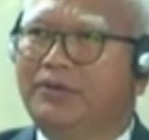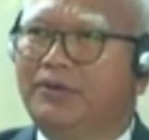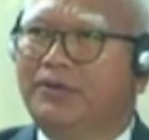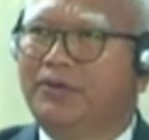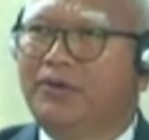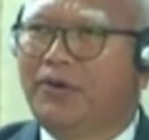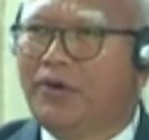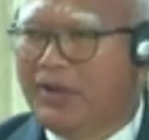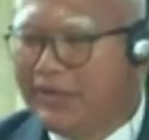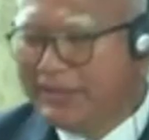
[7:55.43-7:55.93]

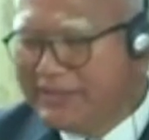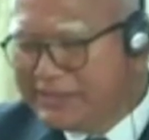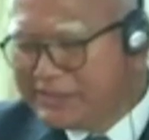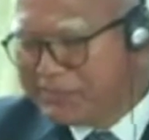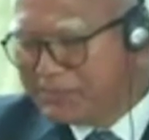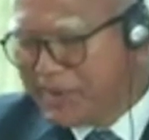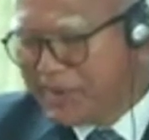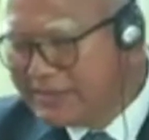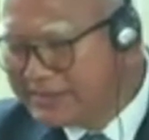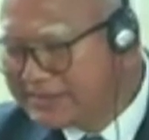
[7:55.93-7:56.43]
all these
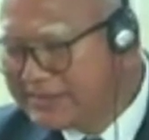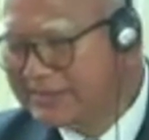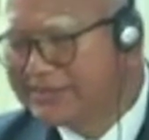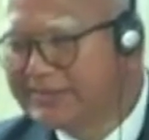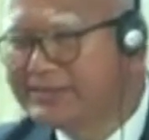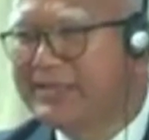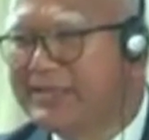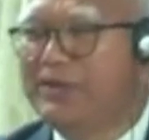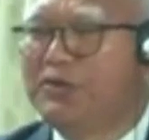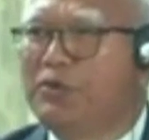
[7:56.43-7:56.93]
spices
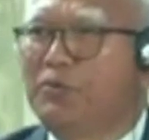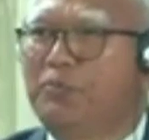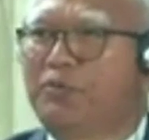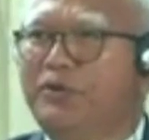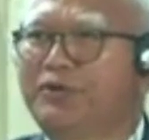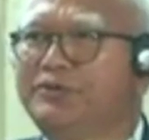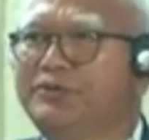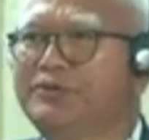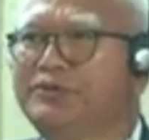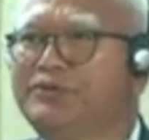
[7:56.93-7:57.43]
that you
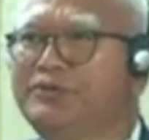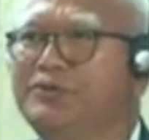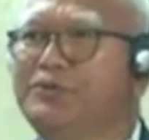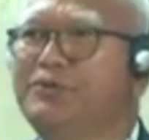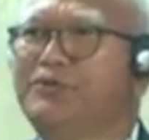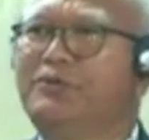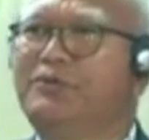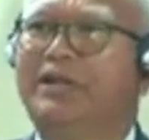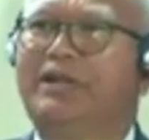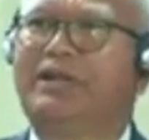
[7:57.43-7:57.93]
produce
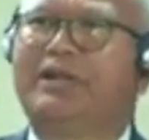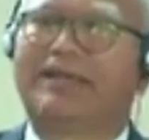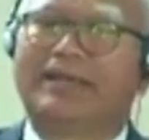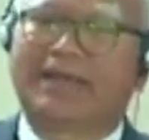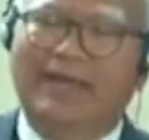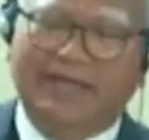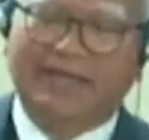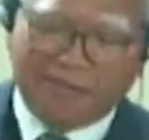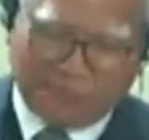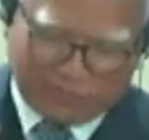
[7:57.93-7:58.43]
will
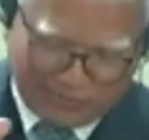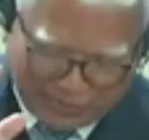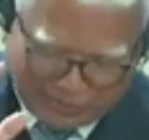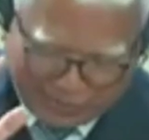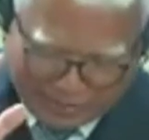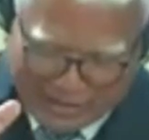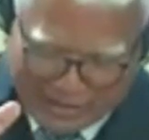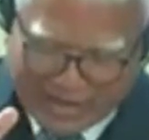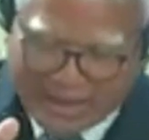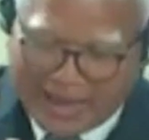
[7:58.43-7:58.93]
get
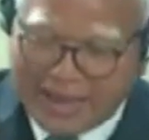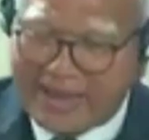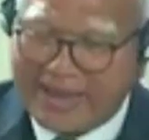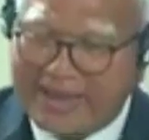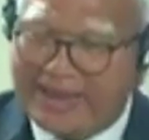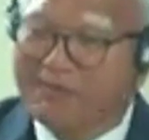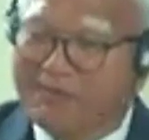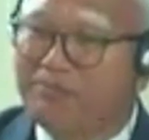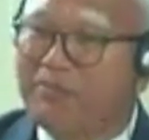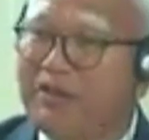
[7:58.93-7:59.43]
a
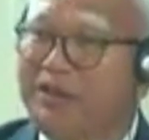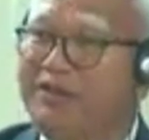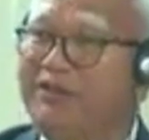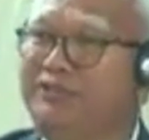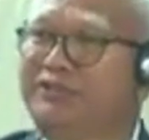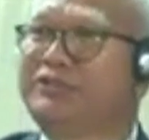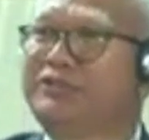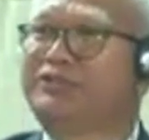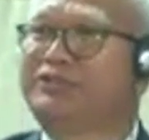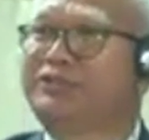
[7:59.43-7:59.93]
higher benefit